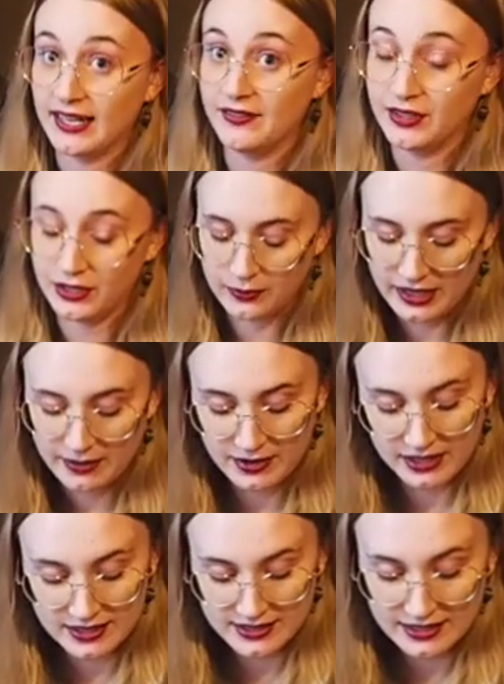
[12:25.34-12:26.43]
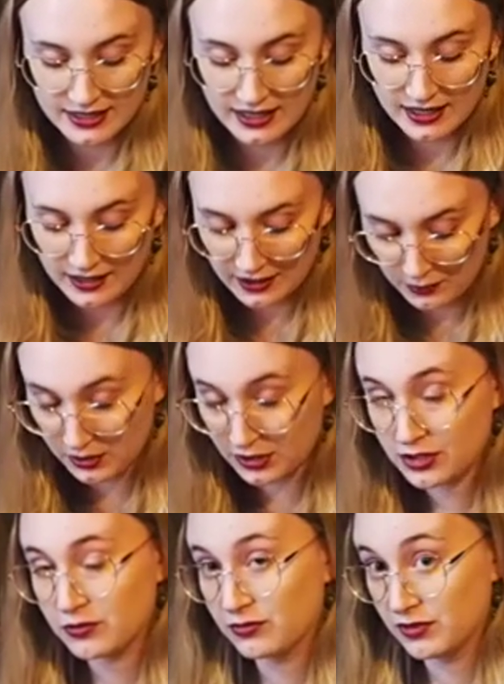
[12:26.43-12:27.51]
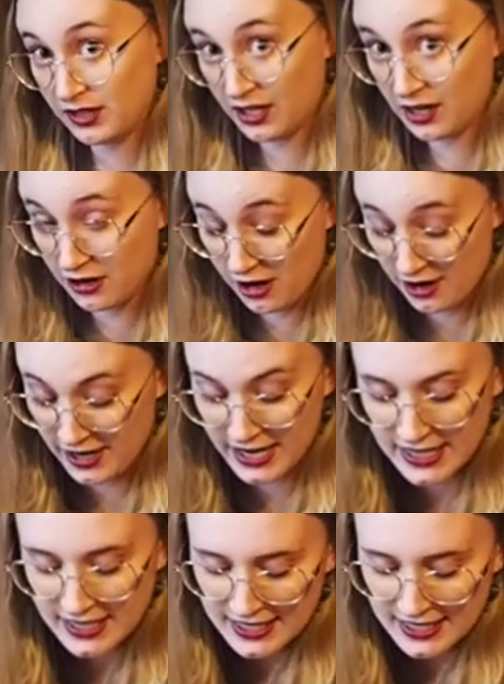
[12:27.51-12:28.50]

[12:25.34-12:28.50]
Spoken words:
giving it away because I worked really hard on it.